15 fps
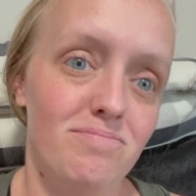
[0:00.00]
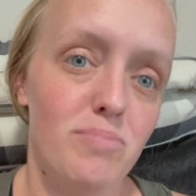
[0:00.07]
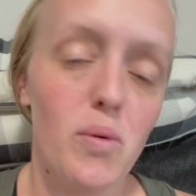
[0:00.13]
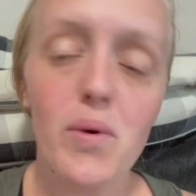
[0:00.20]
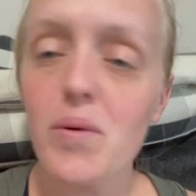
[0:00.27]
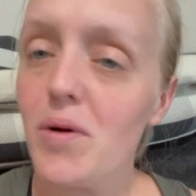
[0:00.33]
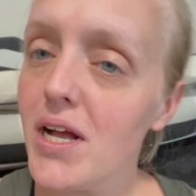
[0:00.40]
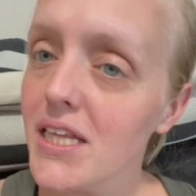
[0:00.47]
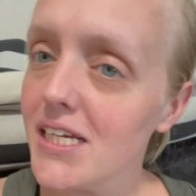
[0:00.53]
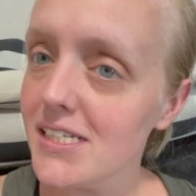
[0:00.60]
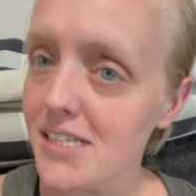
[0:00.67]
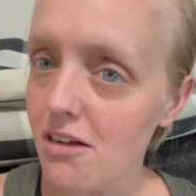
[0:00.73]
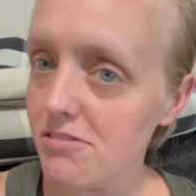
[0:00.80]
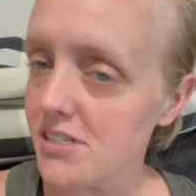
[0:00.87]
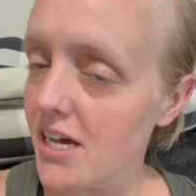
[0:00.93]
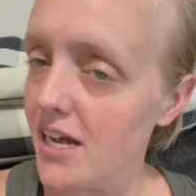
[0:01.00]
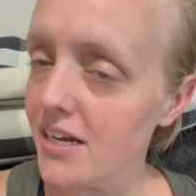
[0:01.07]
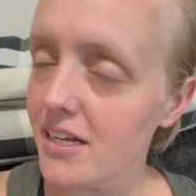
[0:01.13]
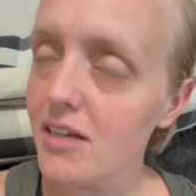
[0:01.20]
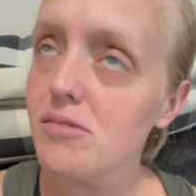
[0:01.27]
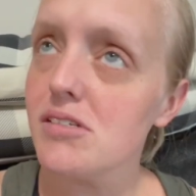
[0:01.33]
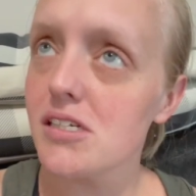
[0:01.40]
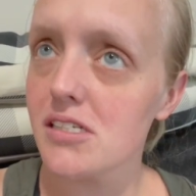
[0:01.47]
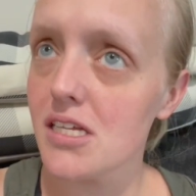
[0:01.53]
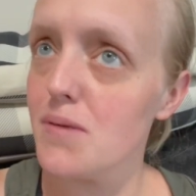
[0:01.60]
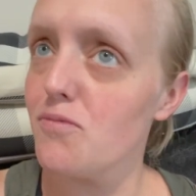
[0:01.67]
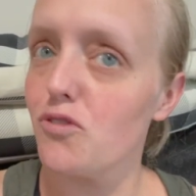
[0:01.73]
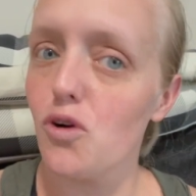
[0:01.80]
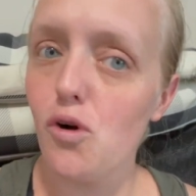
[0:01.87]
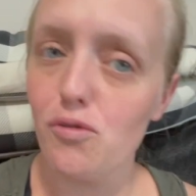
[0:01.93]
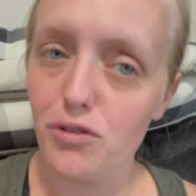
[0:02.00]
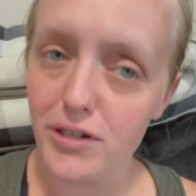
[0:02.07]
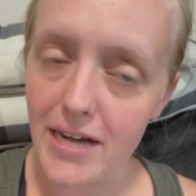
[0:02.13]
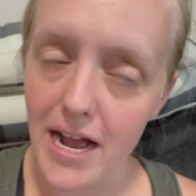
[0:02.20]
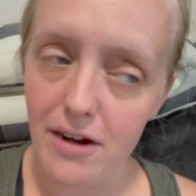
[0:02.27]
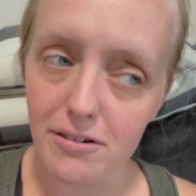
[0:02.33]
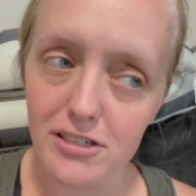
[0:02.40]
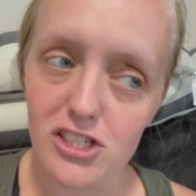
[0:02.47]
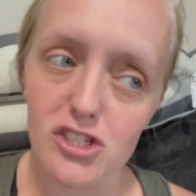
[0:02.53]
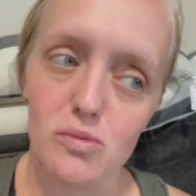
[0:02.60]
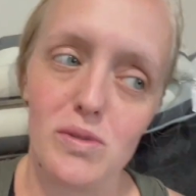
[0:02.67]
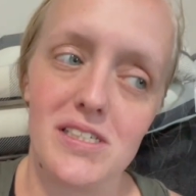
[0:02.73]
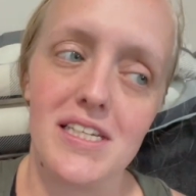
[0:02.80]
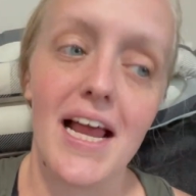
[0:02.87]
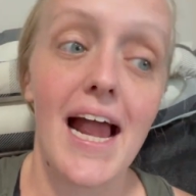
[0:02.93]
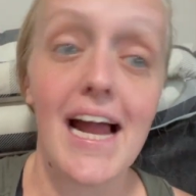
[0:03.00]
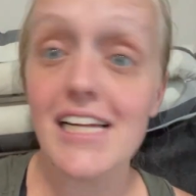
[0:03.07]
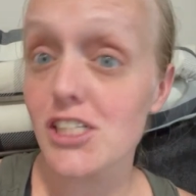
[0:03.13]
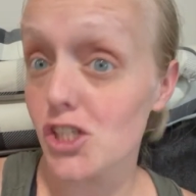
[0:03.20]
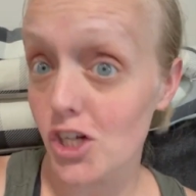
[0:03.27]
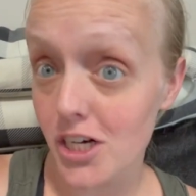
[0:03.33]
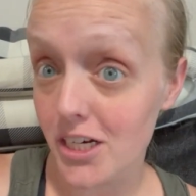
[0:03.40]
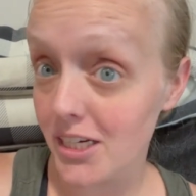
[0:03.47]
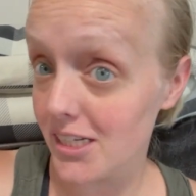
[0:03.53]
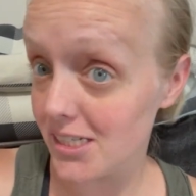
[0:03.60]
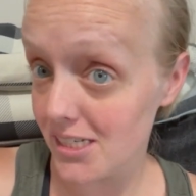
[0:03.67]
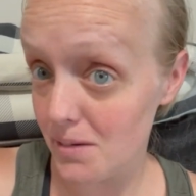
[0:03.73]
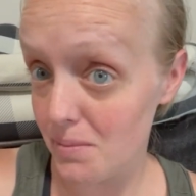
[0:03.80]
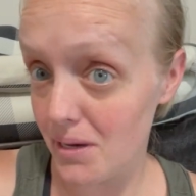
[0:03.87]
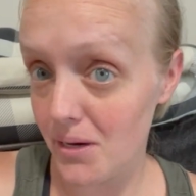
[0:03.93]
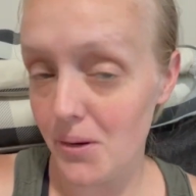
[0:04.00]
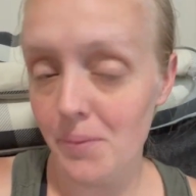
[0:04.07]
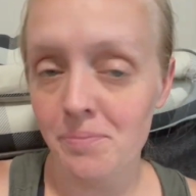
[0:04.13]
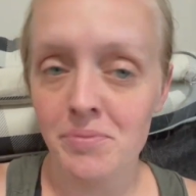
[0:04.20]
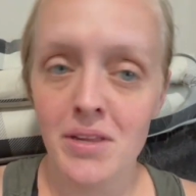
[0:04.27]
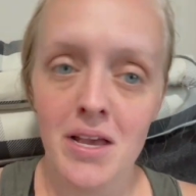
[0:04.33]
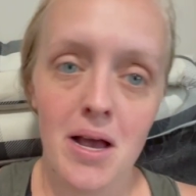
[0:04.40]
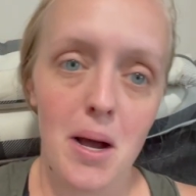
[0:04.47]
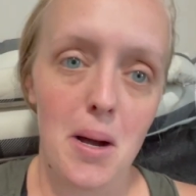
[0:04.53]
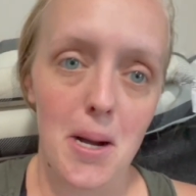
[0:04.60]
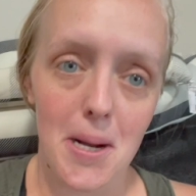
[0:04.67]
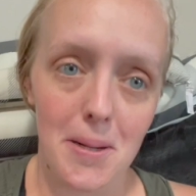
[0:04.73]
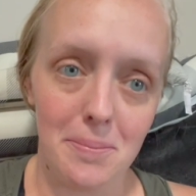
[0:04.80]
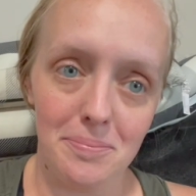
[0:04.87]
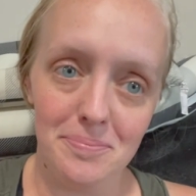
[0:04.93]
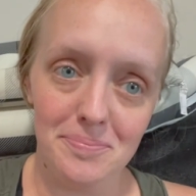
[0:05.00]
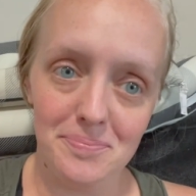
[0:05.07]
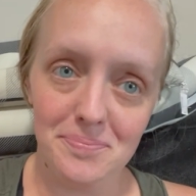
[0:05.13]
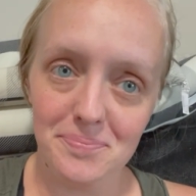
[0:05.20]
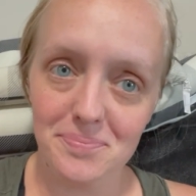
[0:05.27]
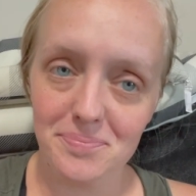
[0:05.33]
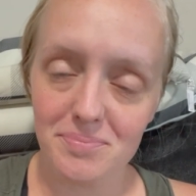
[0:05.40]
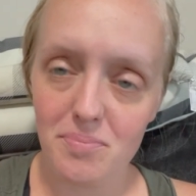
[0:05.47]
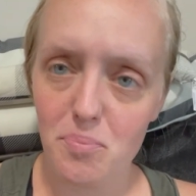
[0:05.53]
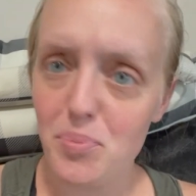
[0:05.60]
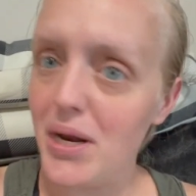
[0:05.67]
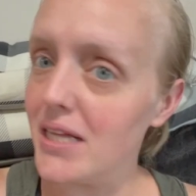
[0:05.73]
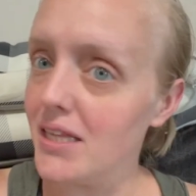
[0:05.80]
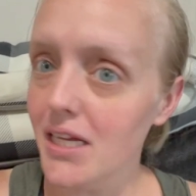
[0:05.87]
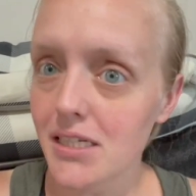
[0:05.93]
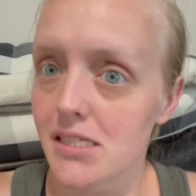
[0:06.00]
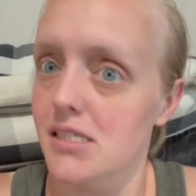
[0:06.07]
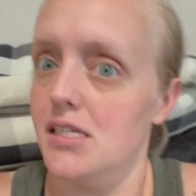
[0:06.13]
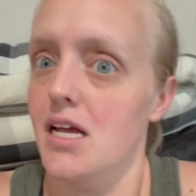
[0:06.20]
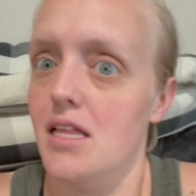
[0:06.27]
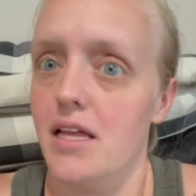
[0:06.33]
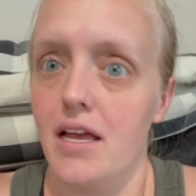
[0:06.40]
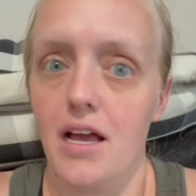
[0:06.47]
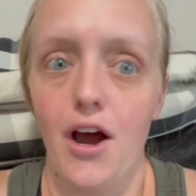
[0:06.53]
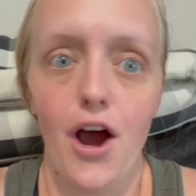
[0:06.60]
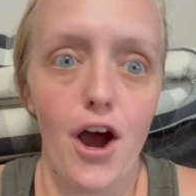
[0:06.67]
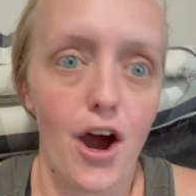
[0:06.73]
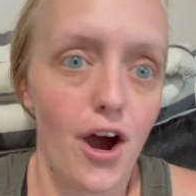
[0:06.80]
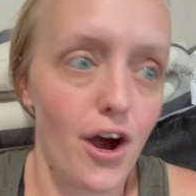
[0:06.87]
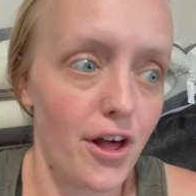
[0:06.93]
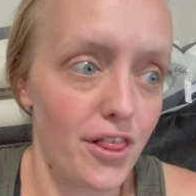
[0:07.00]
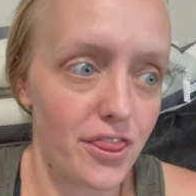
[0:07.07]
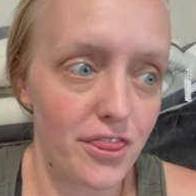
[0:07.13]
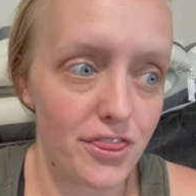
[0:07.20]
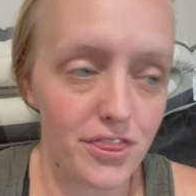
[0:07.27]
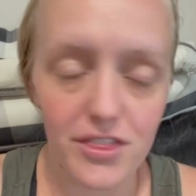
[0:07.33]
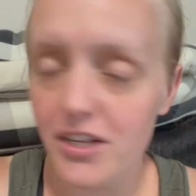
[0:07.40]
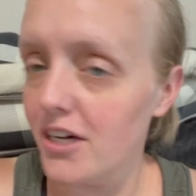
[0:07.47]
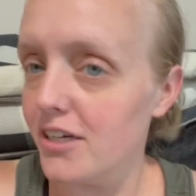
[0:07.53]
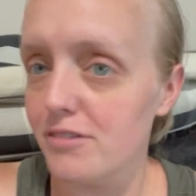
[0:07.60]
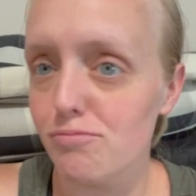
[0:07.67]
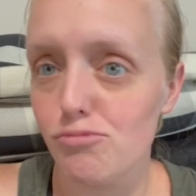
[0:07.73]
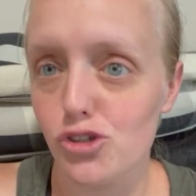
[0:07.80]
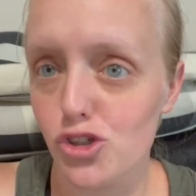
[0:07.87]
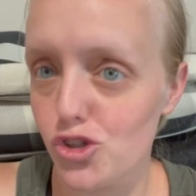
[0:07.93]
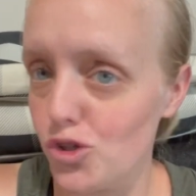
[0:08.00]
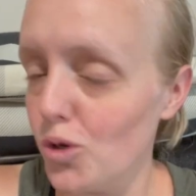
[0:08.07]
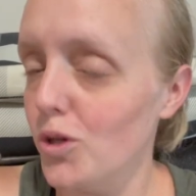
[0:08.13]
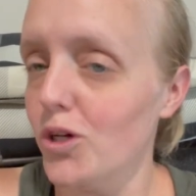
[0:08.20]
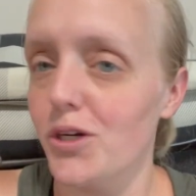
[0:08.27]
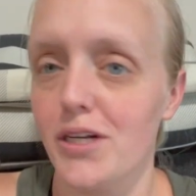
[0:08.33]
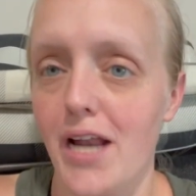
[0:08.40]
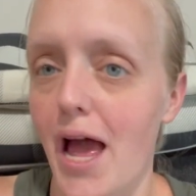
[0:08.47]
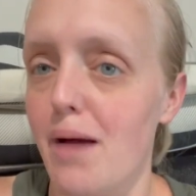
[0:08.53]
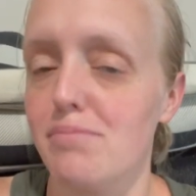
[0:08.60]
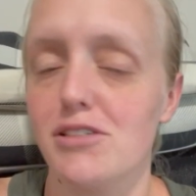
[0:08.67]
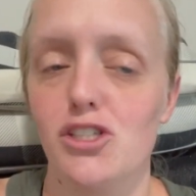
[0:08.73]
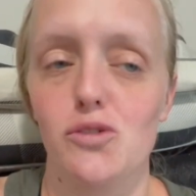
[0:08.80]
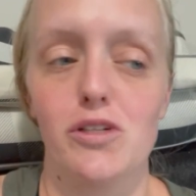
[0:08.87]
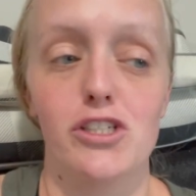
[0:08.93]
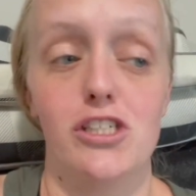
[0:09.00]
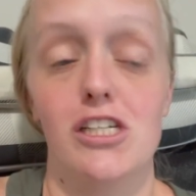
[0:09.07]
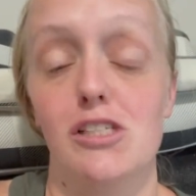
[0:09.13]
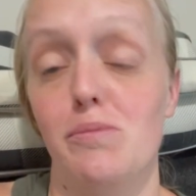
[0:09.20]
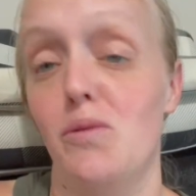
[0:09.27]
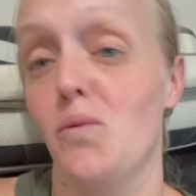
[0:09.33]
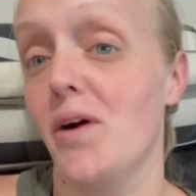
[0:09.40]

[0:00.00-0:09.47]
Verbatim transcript: But we were at least outside. He was asleep for over an hour. It just wasn't as long as typical. But I'd like to say, like, the stroller nap situation has been